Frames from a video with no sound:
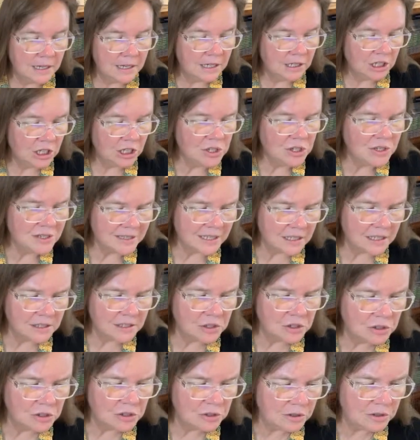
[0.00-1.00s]
Can you send it
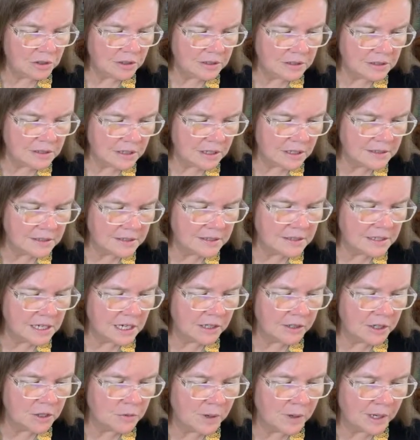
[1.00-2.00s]
to, this is
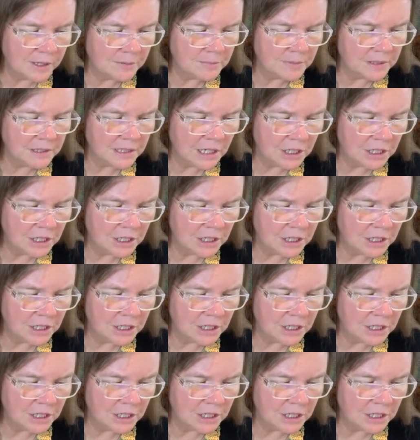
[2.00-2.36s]
Terry Redmond.